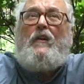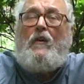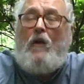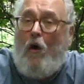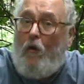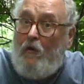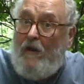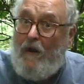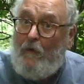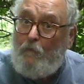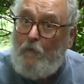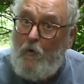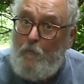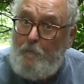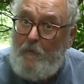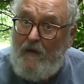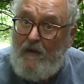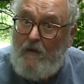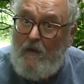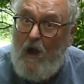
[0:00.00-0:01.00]
And all that
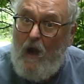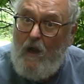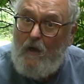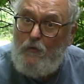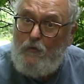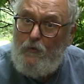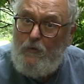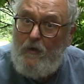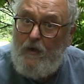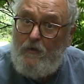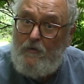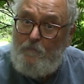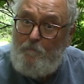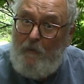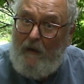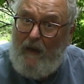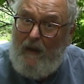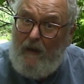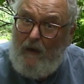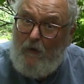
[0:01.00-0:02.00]
rope he conjured
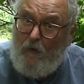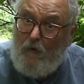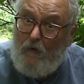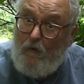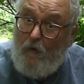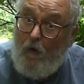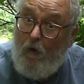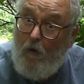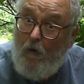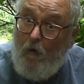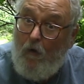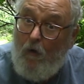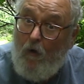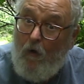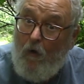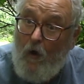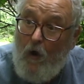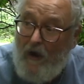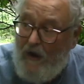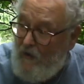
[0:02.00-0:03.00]
disappeared.
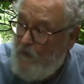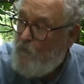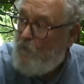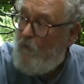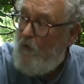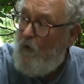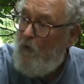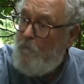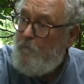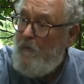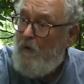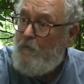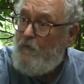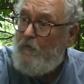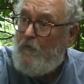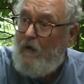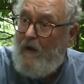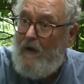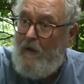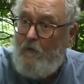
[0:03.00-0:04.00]
And the rope on the
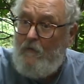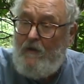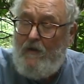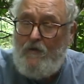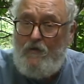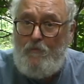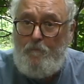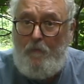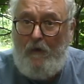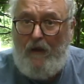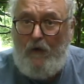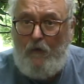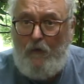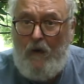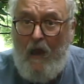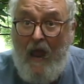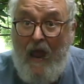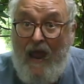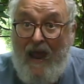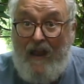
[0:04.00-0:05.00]
ground disappeared.
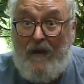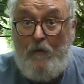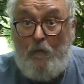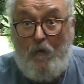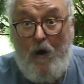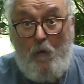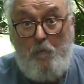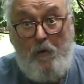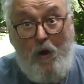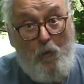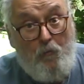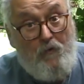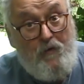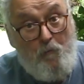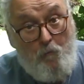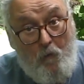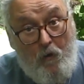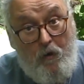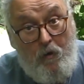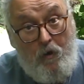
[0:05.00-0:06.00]
And the rope
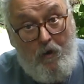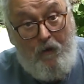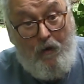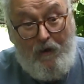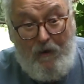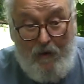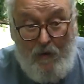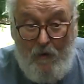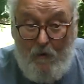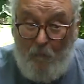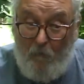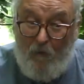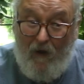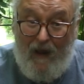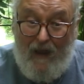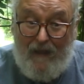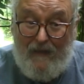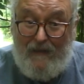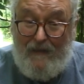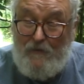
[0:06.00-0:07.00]
holding
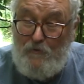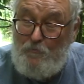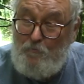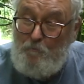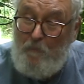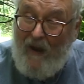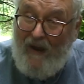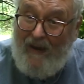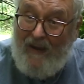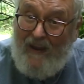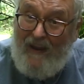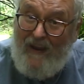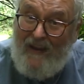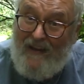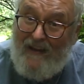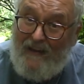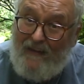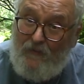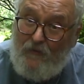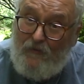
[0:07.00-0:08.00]
Wiley's
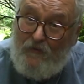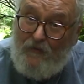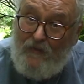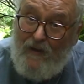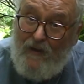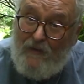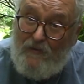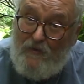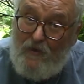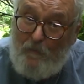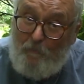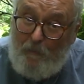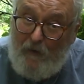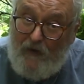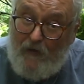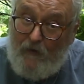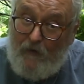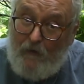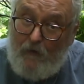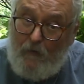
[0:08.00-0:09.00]
pants
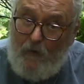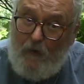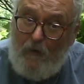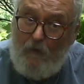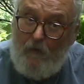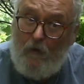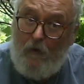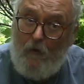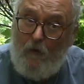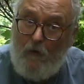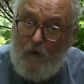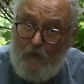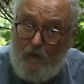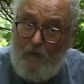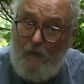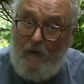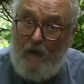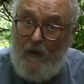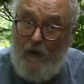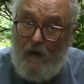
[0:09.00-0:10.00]
disappeared.
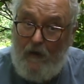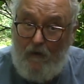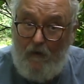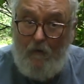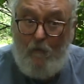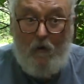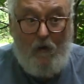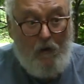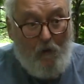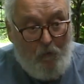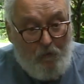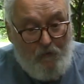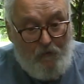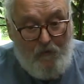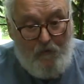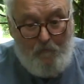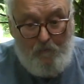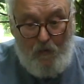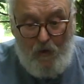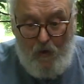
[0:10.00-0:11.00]
Yeah,
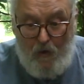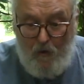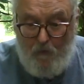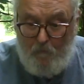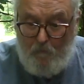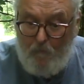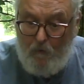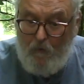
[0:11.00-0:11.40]
holding them up.